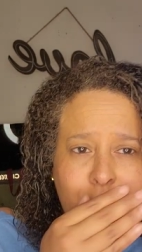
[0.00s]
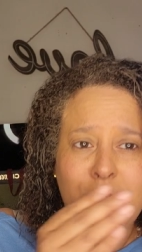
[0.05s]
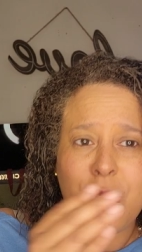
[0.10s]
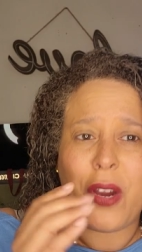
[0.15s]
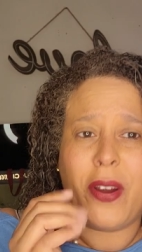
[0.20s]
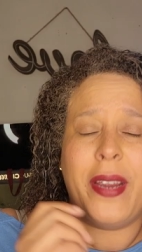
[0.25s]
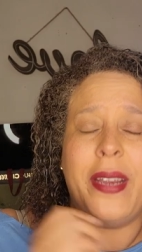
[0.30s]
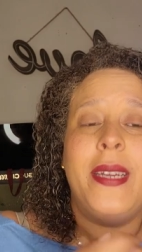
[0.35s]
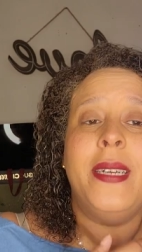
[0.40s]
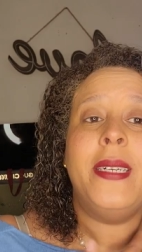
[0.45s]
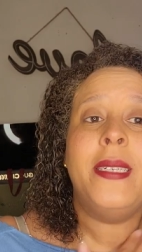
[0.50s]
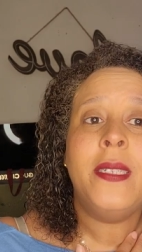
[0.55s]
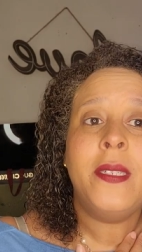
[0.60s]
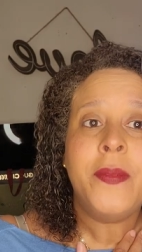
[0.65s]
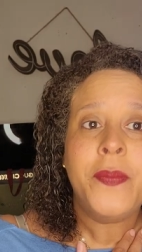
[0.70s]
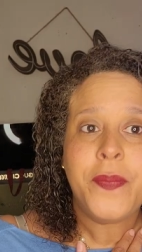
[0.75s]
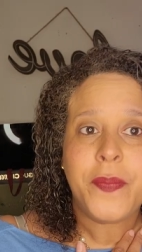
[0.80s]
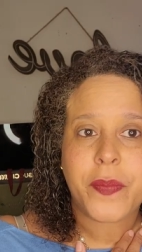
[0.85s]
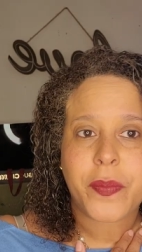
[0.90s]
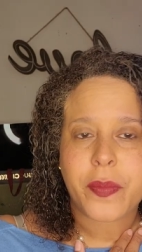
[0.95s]
sorry,
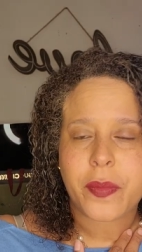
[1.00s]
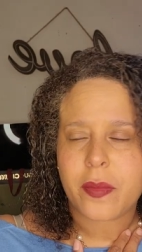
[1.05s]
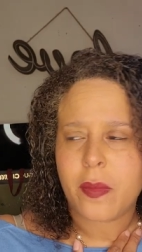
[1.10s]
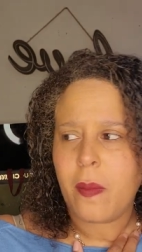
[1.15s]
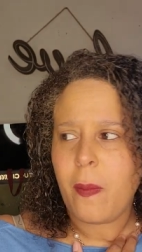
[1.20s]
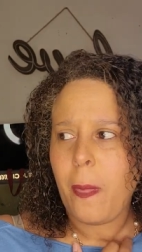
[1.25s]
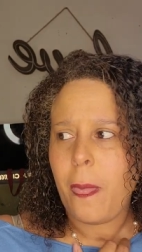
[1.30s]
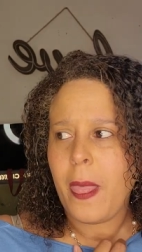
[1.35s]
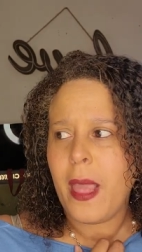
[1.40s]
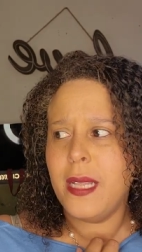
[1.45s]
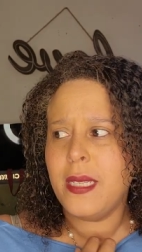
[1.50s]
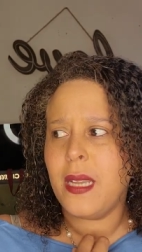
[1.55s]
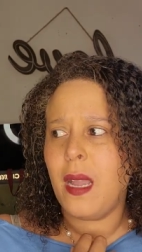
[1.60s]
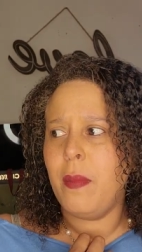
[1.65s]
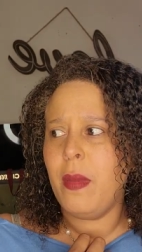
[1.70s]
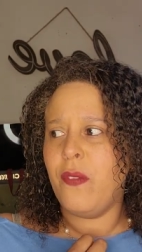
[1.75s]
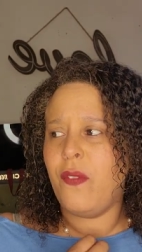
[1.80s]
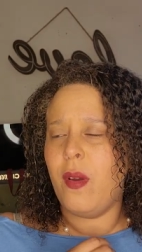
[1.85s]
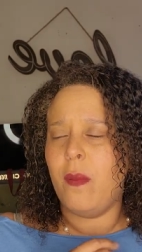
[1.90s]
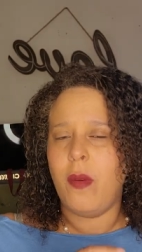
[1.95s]
it's
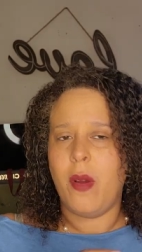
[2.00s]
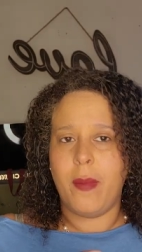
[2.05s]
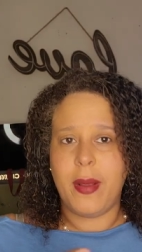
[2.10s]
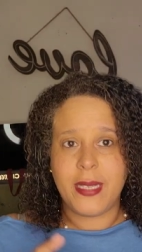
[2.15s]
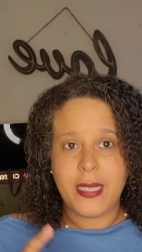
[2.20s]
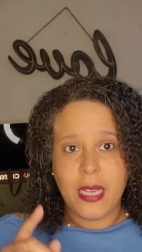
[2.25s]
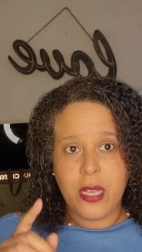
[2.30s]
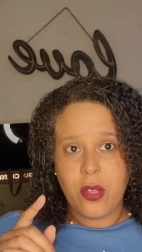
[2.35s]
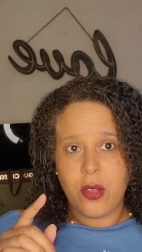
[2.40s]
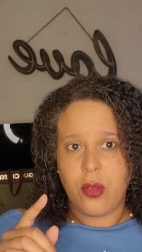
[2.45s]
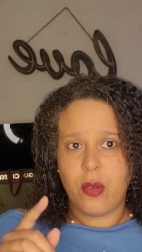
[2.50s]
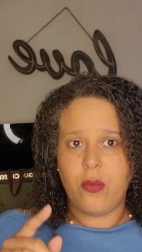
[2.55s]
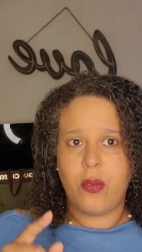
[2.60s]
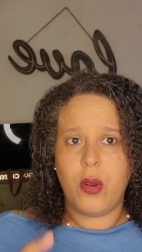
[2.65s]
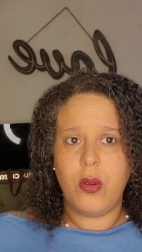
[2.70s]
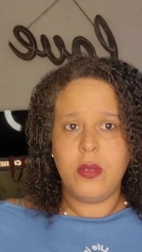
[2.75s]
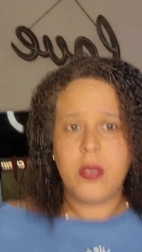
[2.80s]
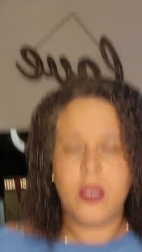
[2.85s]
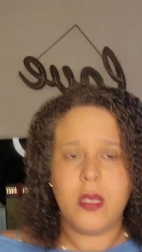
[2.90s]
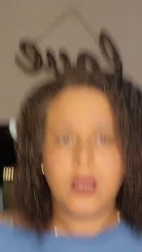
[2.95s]
coming from Hermes. Either the
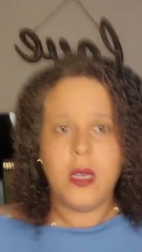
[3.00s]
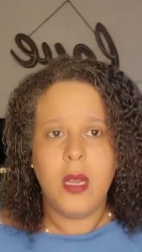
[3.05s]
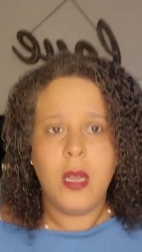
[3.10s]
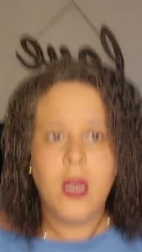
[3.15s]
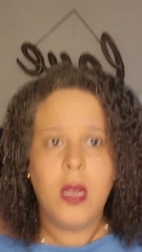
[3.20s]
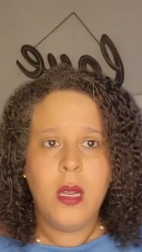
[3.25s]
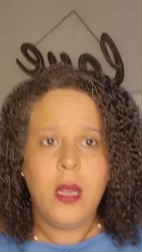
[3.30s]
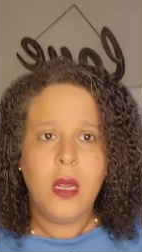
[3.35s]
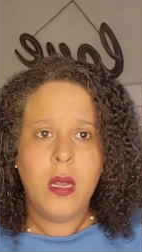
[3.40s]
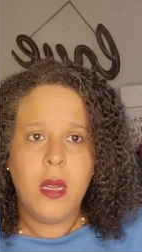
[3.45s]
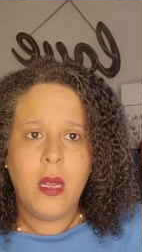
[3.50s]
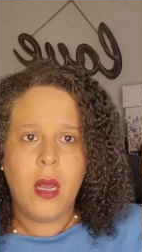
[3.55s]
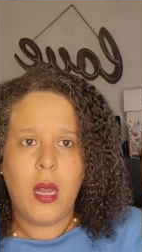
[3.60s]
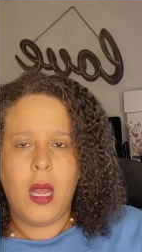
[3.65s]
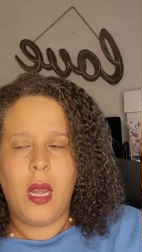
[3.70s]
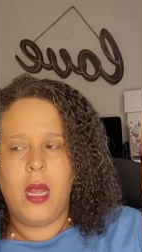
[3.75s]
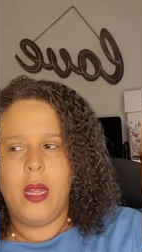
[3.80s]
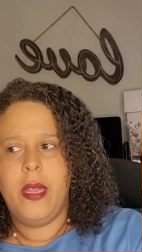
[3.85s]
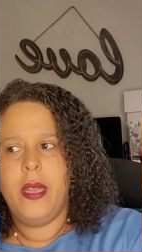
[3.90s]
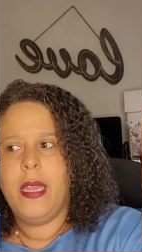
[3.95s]
rose,
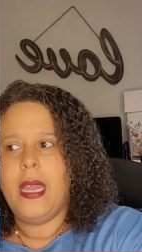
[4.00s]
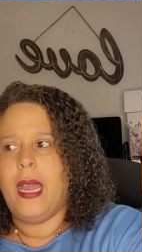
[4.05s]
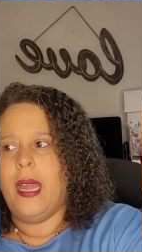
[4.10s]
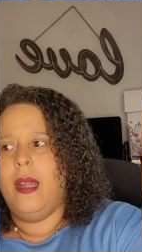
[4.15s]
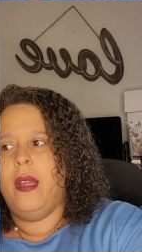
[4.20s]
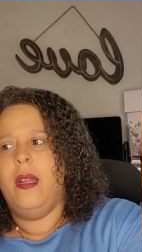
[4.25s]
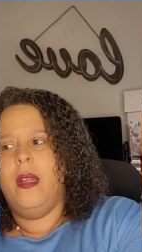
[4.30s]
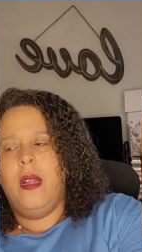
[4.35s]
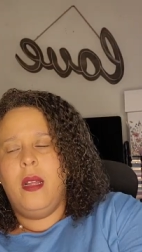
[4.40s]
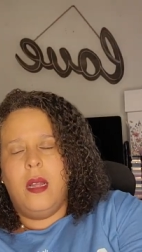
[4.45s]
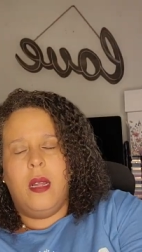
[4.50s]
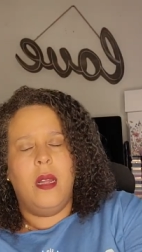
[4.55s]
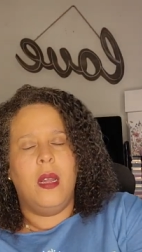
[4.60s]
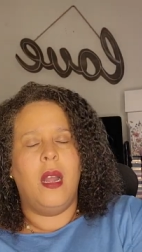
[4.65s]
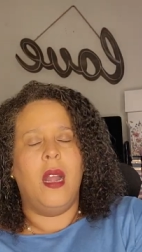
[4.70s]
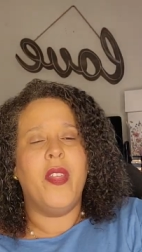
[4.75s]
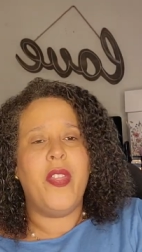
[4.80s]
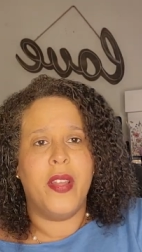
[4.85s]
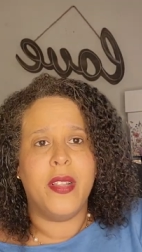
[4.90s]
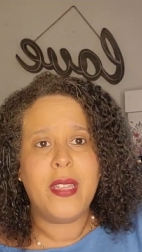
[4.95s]
uh, yeah,
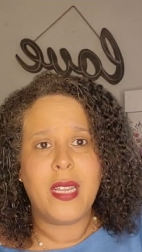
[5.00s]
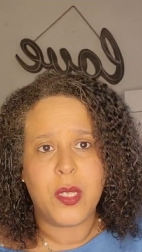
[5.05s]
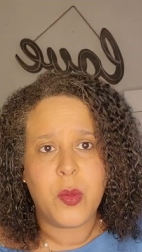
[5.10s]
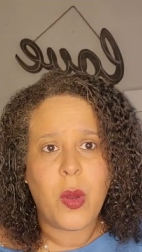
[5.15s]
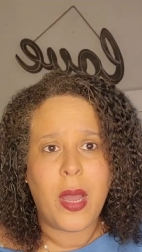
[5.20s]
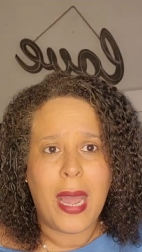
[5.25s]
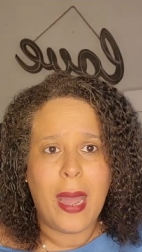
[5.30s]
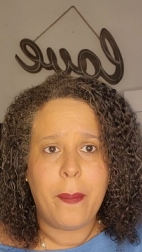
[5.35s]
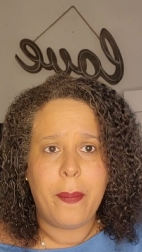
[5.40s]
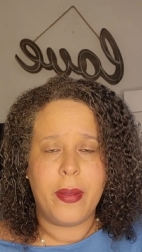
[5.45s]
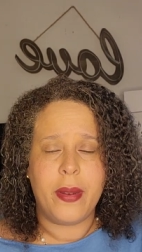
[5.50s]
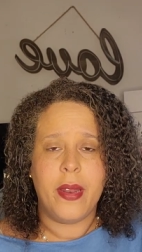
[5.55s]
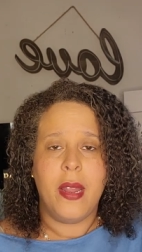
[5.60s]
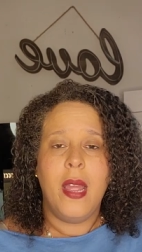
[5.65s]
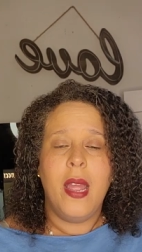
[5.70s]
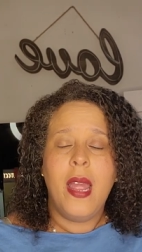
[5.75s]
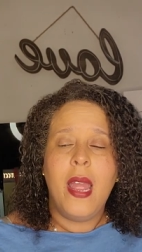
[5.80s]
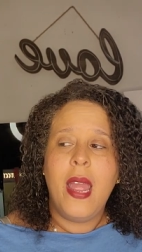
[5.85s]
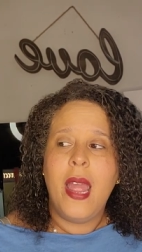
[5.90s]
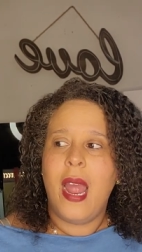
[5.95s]
I think that's what happened.
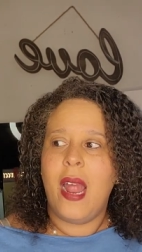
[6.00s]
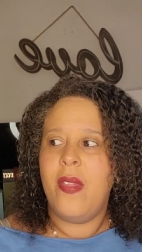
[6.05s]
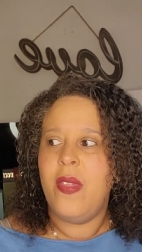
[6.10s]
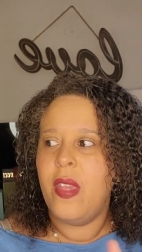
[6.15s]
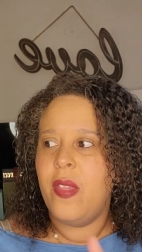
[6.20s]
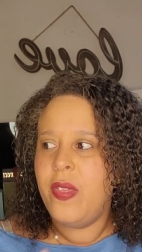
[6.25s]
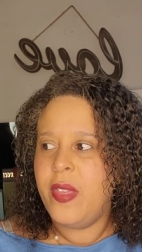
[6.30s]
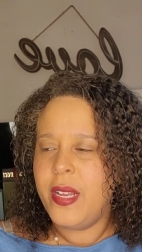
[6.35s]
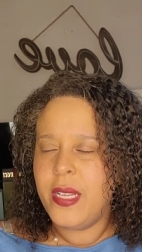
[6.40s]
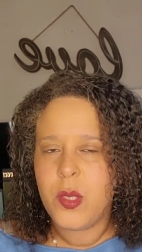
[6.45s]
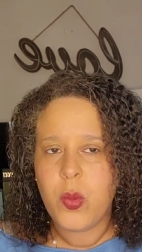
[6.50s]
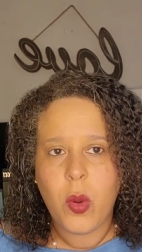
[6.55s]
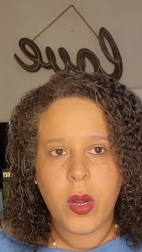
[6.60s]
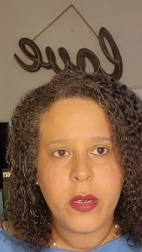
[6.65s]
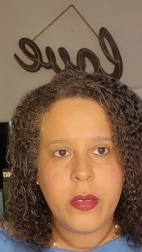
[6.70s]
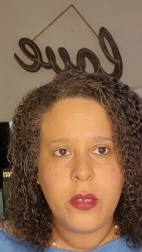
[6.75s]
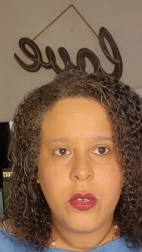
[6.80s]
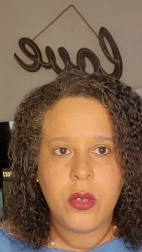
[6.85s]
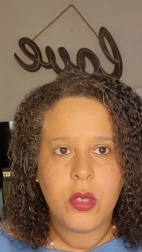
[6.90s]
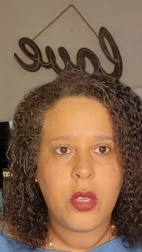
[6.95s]
And then this
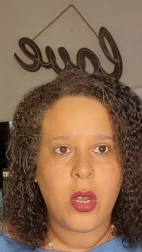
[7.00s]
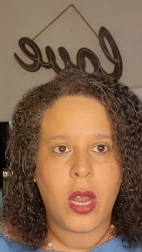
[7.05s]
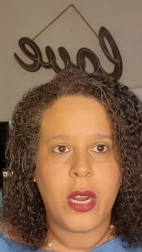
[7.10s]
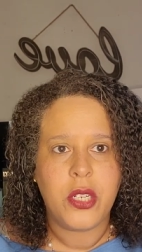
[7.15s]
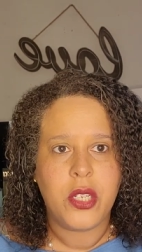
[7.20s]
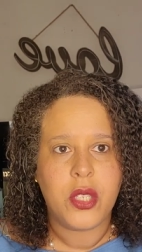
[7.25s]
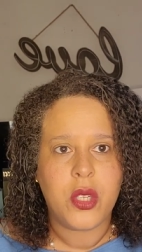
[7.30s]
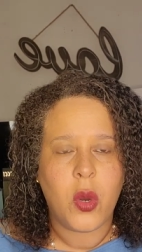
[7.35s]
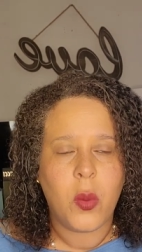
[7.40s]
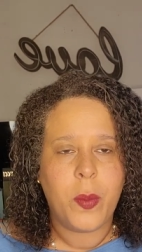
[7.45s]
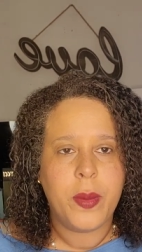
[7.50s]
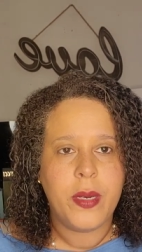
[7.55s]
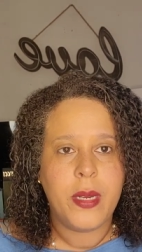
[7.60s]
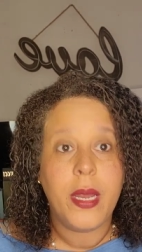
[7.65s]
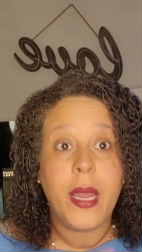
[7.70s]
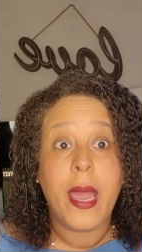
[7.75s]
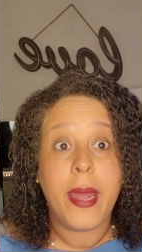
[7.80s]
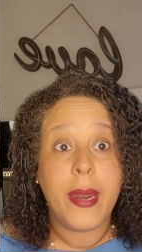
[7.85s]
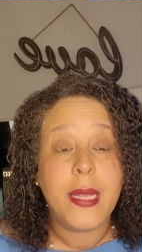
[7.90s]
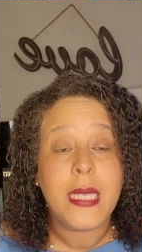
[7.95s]
one, you saw I just opened
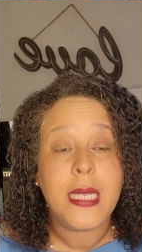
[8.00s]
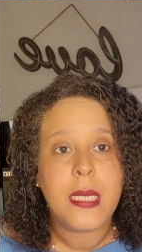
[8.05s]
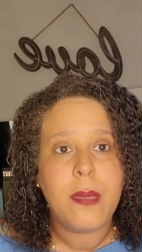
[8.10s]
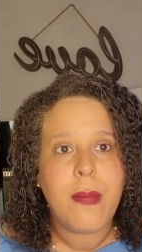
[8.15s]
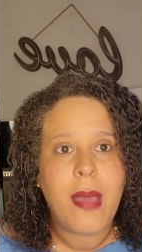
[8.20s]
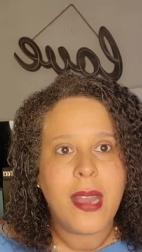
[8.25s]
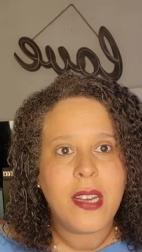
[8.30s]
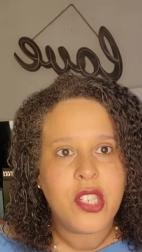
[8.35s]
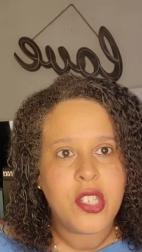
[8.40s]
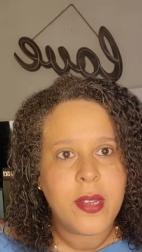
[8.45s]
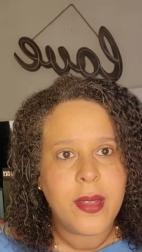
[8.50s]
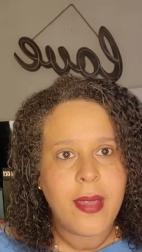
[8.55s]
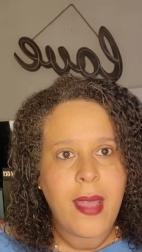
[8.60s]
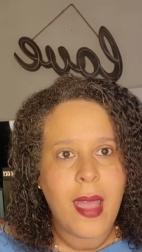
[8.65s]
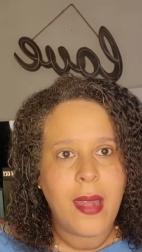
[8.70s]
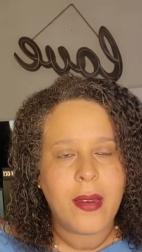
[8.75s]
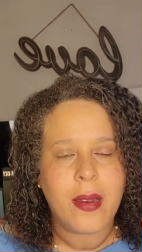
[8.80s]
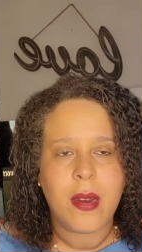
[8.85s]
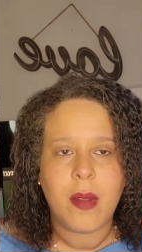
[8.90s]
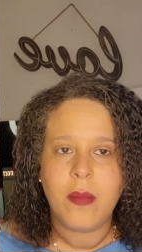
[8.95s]
it and it smashed
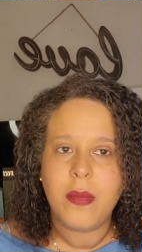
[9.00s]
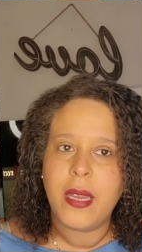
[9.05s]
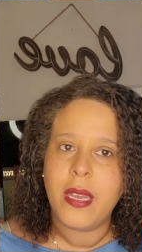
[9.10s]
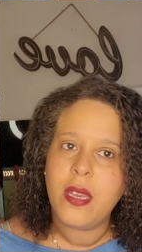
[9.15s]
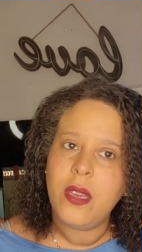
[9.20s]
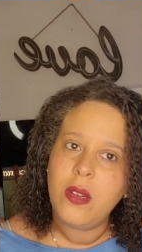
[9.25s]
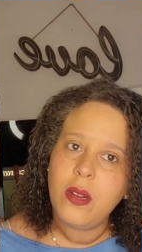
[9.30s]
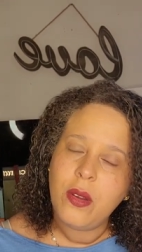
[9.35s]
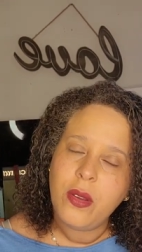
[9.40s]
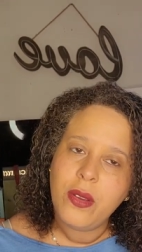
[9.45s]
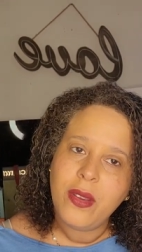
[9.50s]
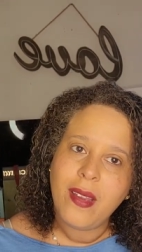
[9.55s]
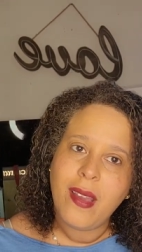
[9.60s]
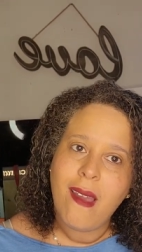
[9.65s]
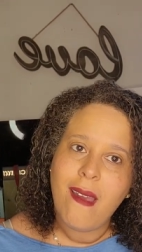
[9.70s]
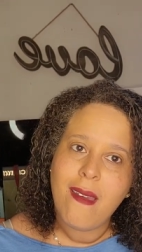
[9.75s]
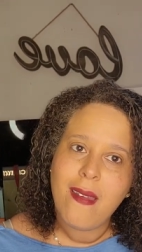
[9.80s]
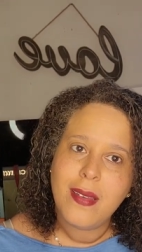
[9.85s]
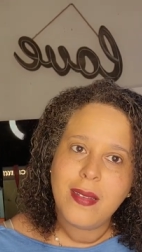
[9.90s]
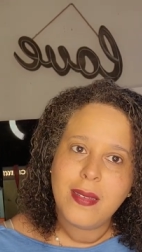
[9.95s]
again. And I'm like, you know, you
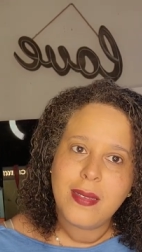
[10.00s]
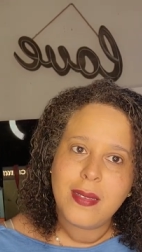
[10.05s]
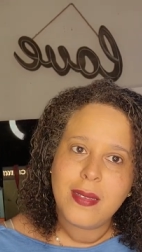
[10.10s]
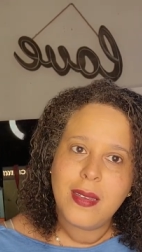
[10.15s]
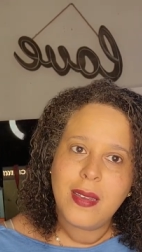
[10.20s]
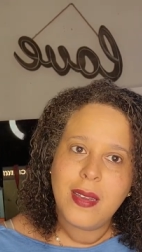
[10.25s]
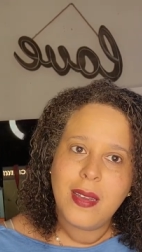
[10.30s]
guys,